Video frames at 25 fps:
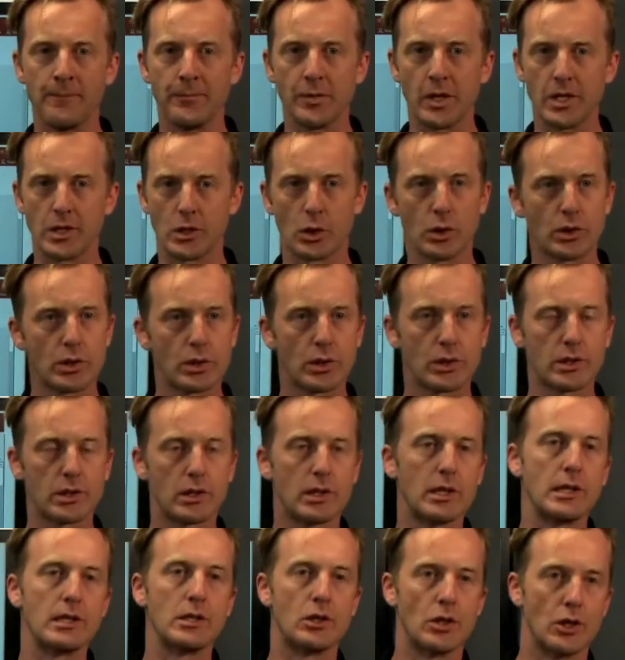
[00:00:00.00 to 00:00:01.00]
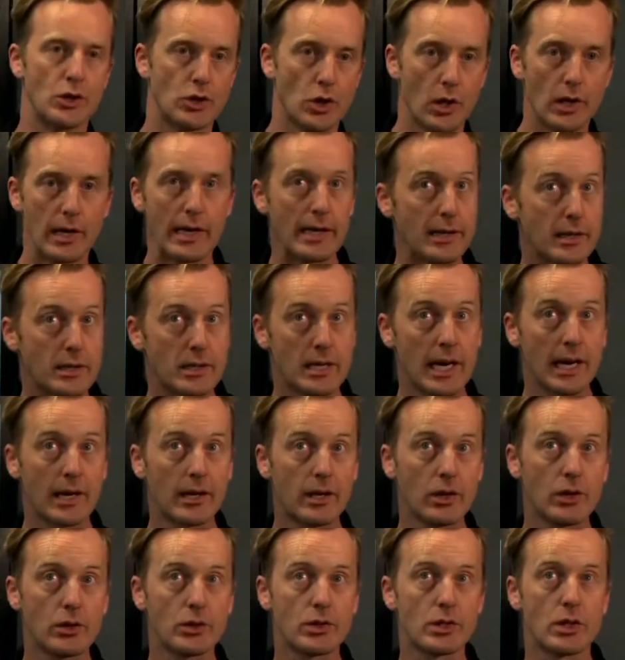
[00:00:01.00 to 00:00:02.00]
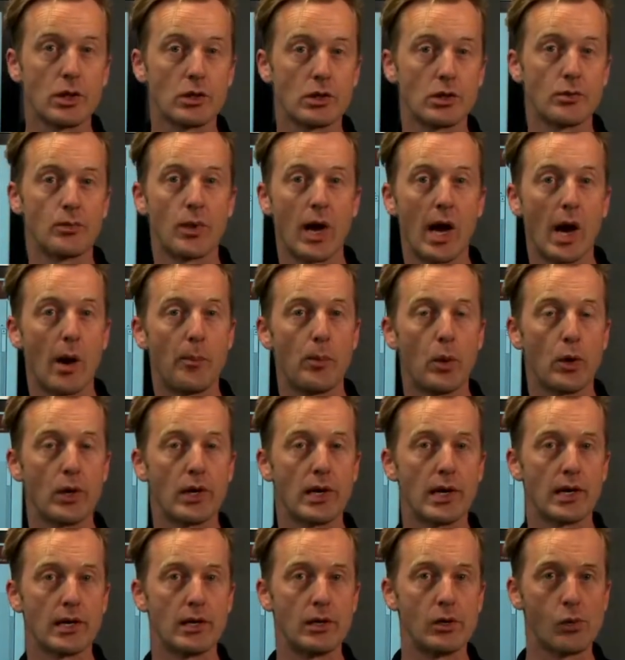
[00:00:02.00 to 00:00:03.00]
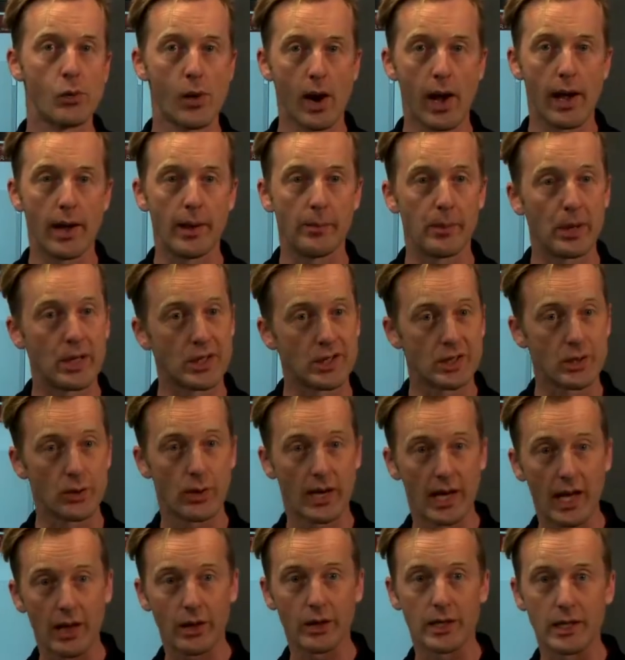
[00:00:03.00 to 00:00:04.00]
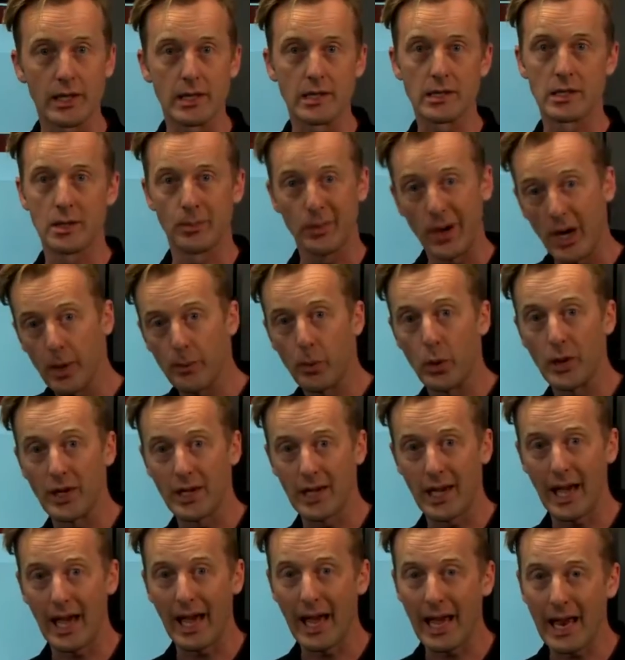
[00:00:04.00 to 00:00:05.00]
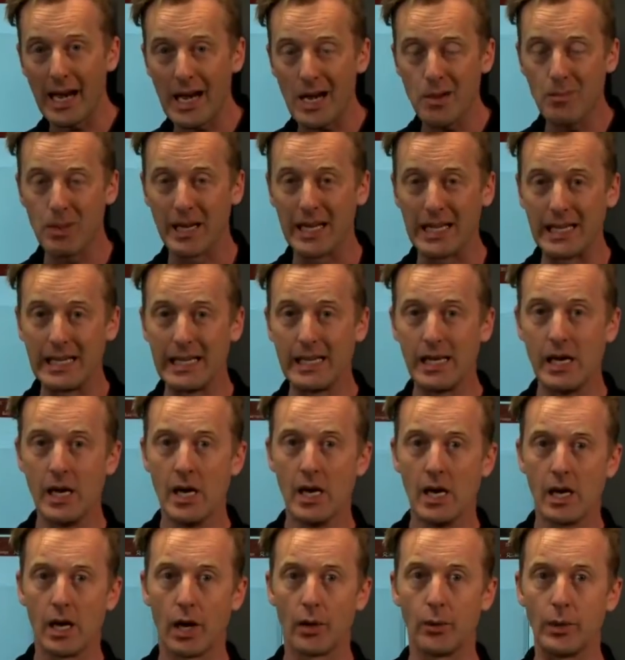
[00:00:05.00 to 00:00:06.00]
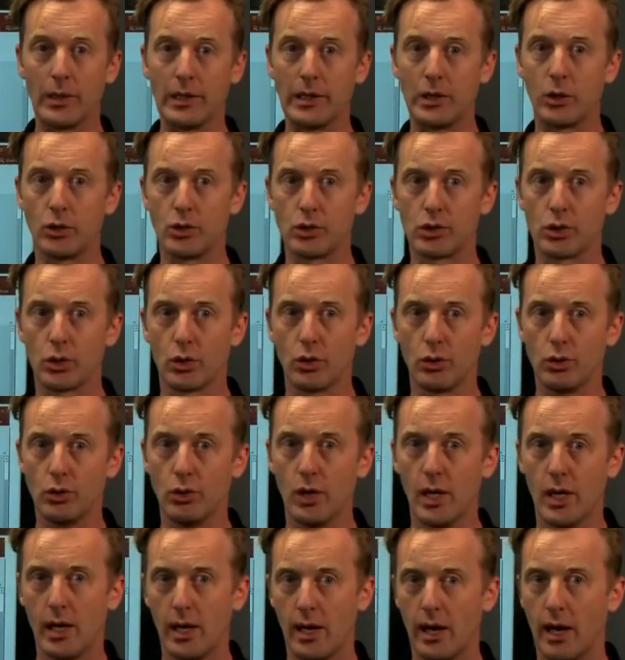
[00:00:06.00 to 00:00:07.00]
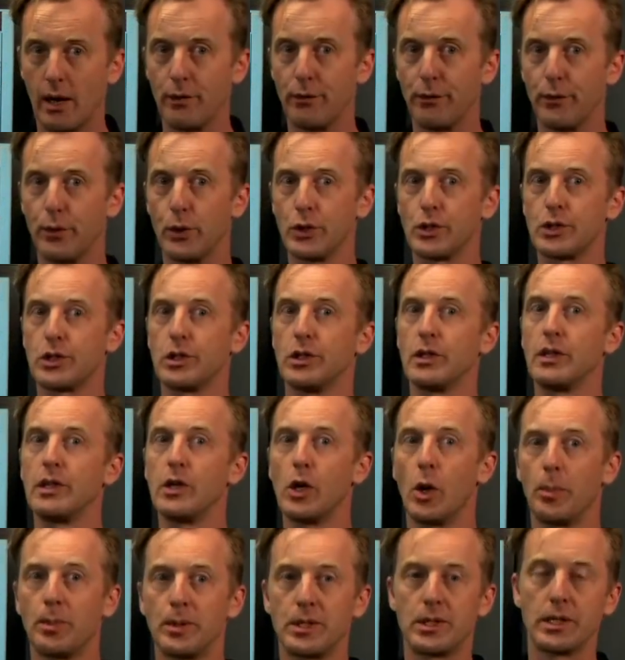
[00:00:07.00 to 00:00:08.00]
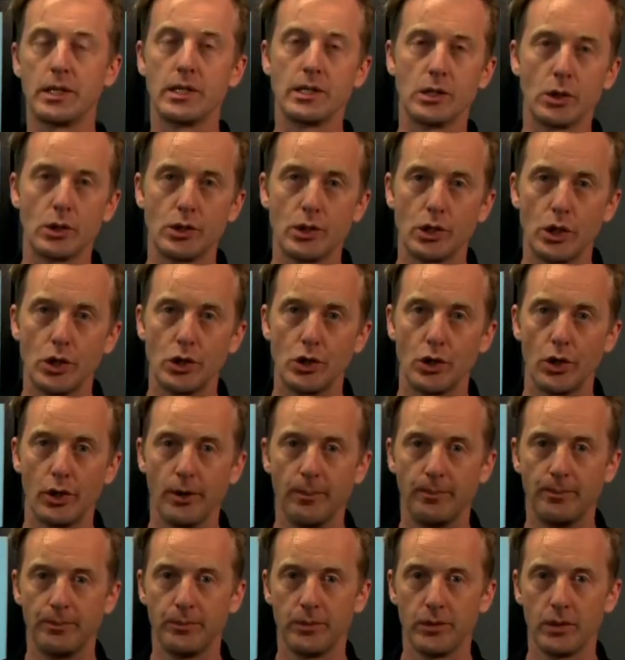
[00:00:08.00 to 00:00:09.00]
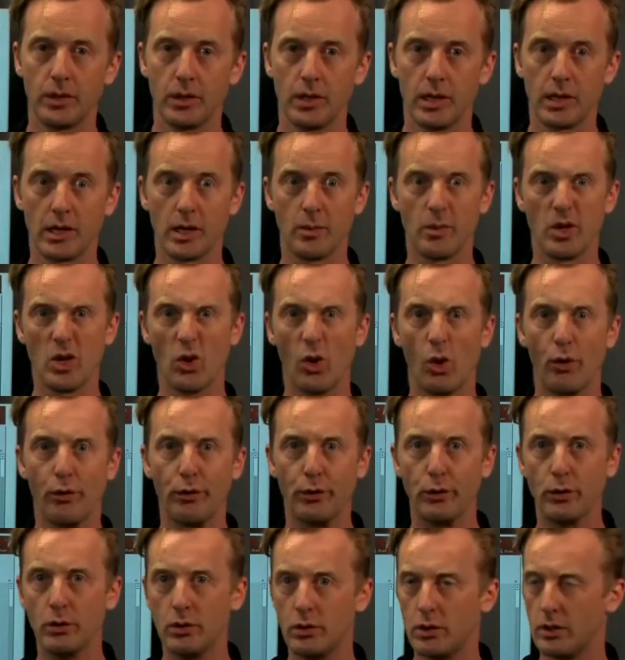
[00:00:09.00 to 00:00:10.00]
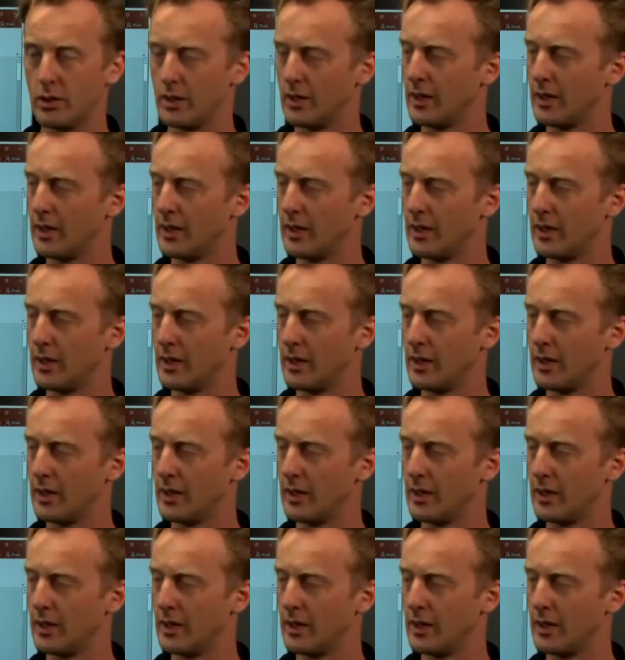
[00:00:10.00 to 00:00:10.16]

There's all sorts of things. So don't let the technical skills of PowerPoint get in your way, because the reality is that PowerPoint can be a really good tool. Unfortunately, the opposite is also true. It can be awful.